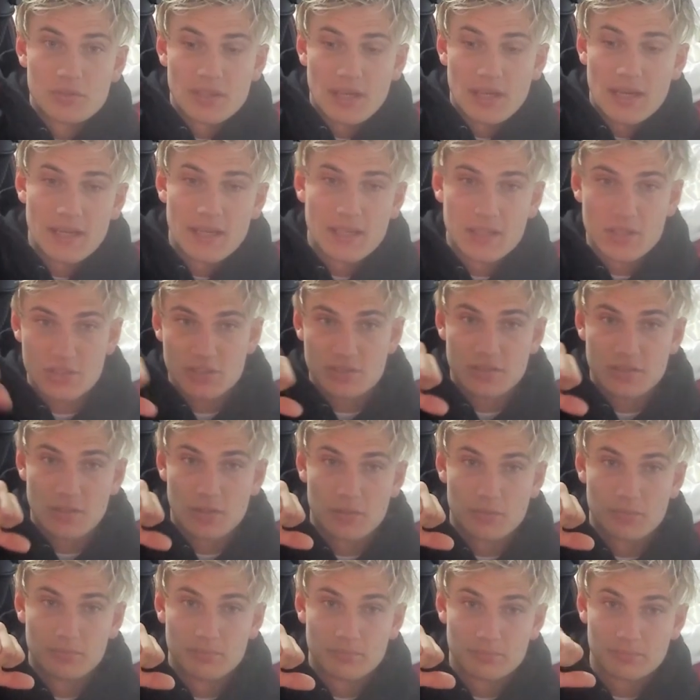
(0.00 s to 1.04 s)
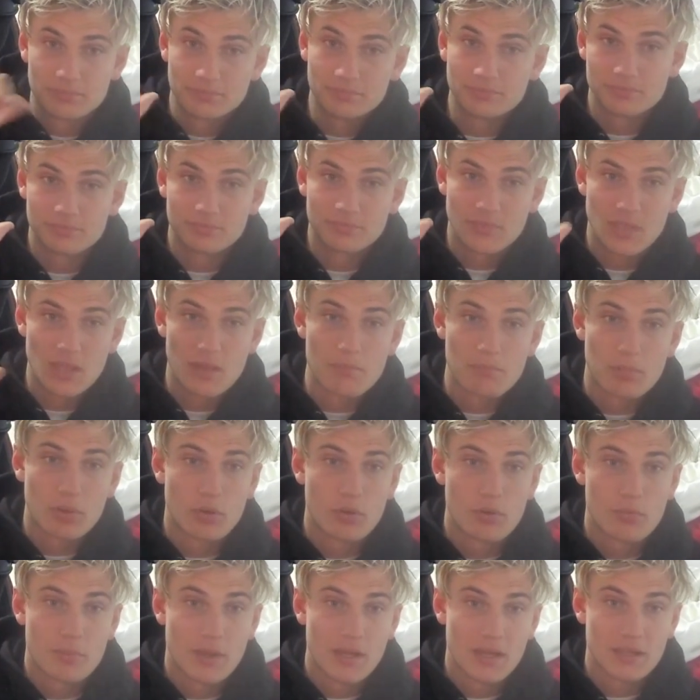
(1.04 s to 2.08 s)
I can just go and pull
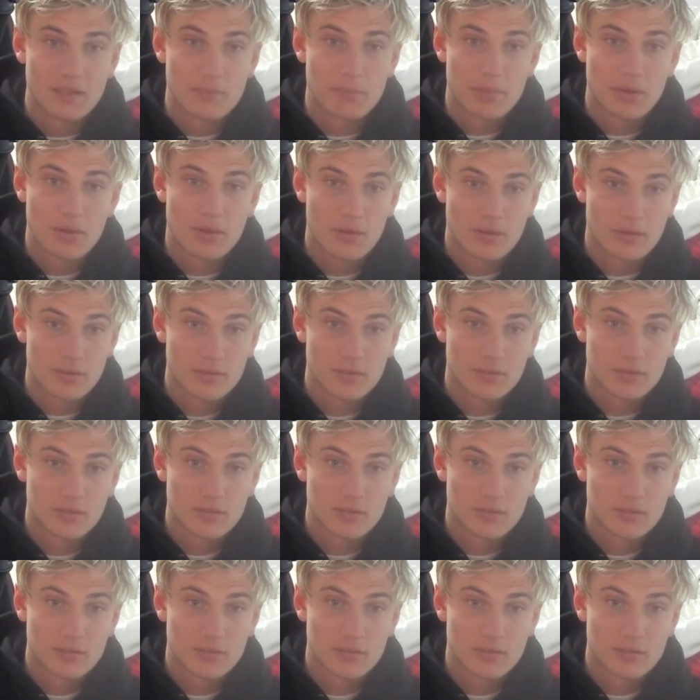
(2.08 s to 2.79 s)
mine apart.